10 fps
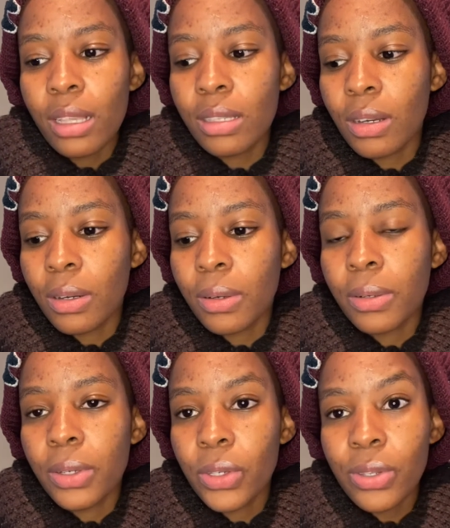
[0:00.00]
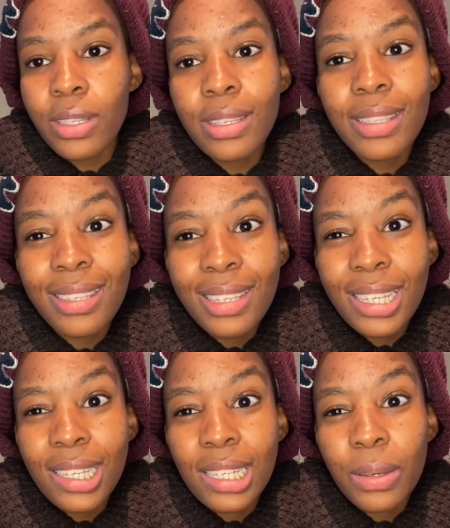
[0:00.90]
So
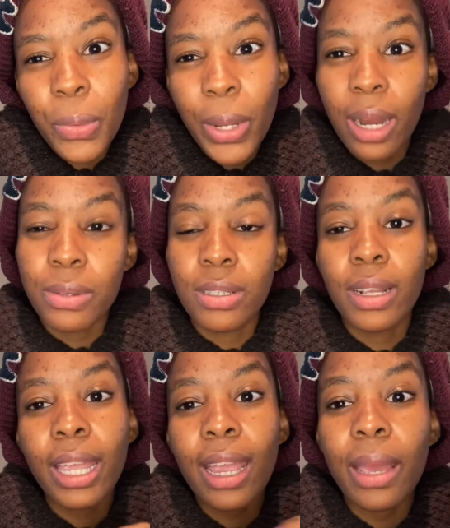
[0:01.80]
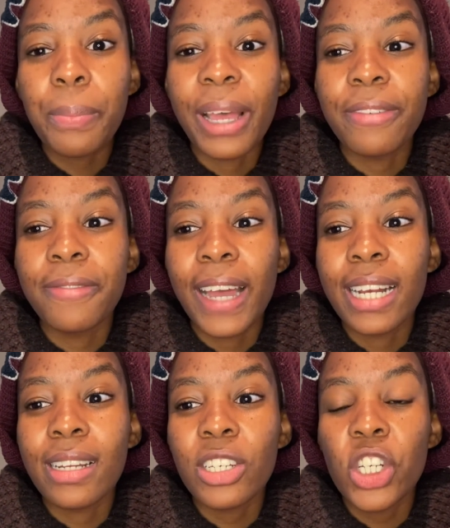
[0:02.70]
UCT, when I was looking at my
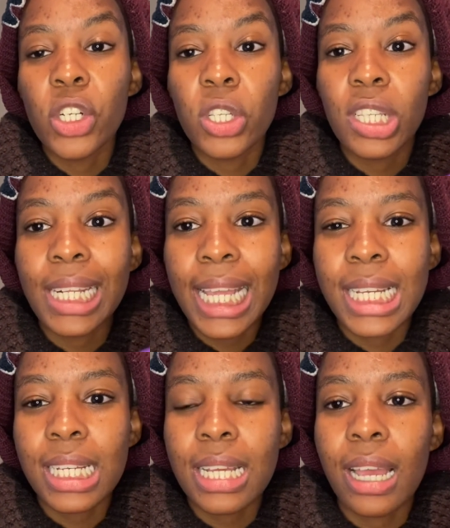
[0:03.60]
financial state,